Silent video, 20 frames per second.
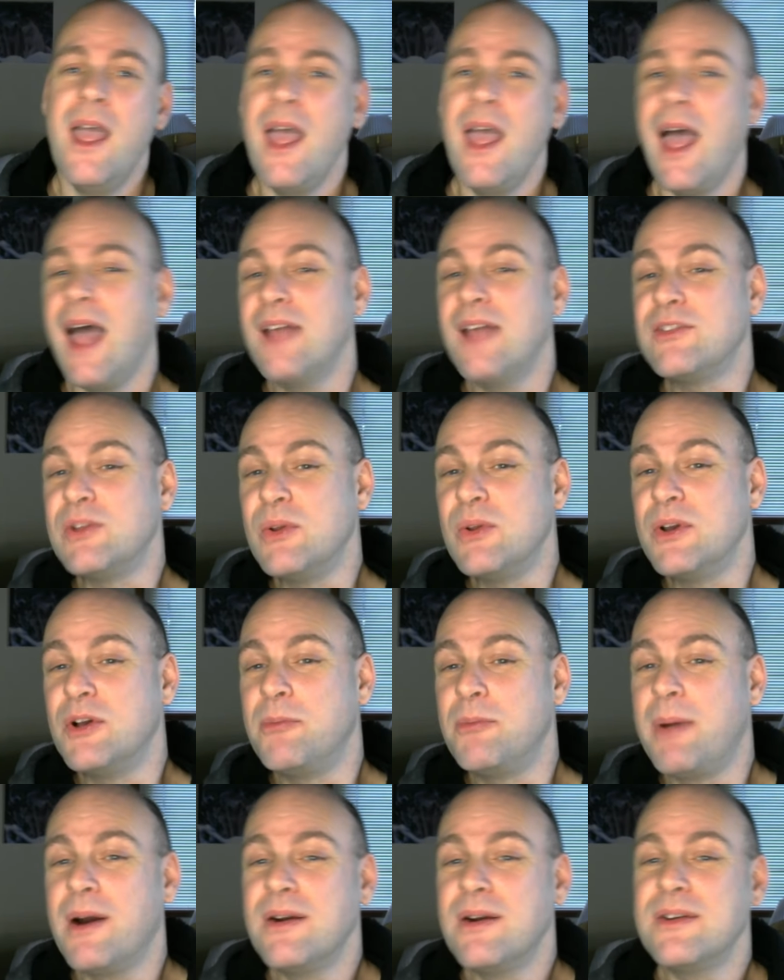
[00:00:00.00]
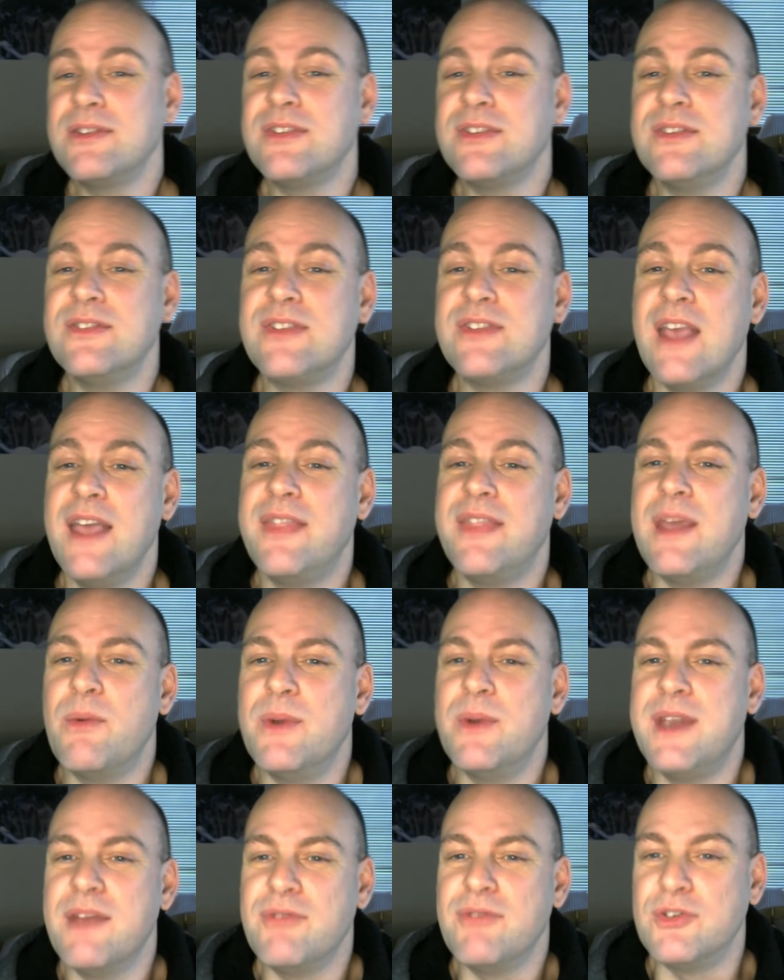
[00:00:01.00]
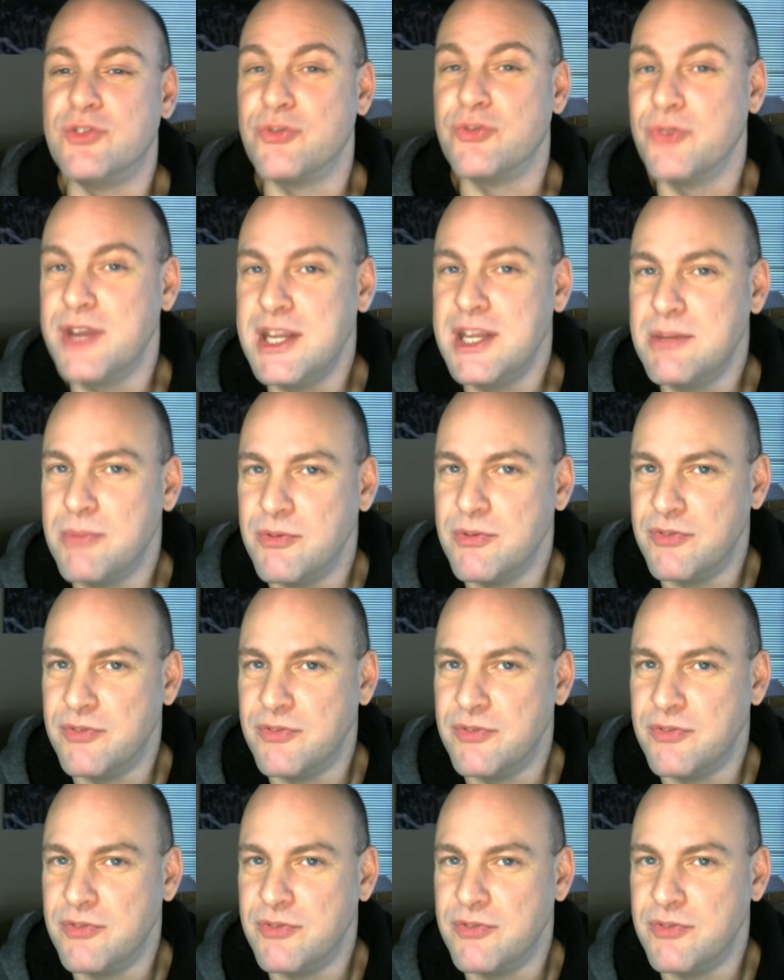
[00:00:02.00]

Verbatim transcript: As loyal partisans, they would never dream of